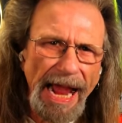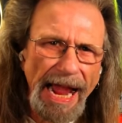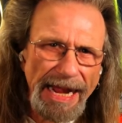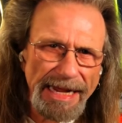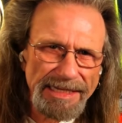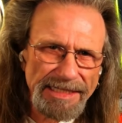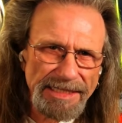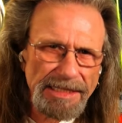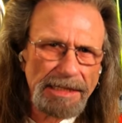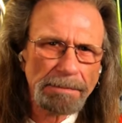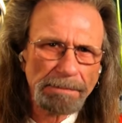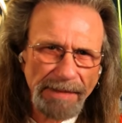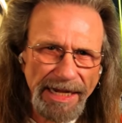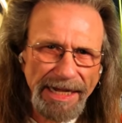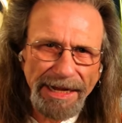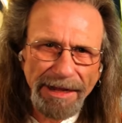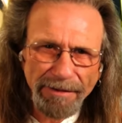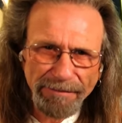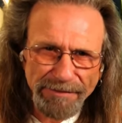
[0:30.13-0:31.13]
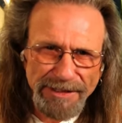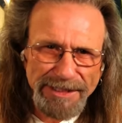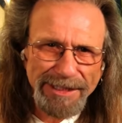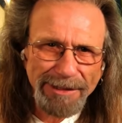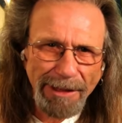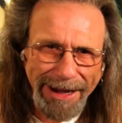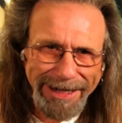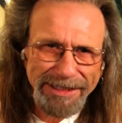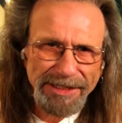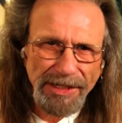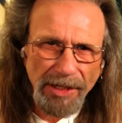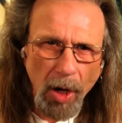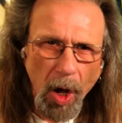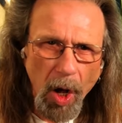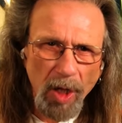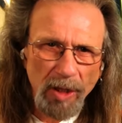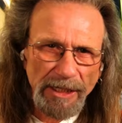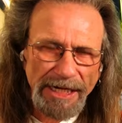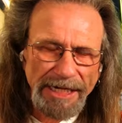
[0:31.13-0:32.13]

as many of us like to call it.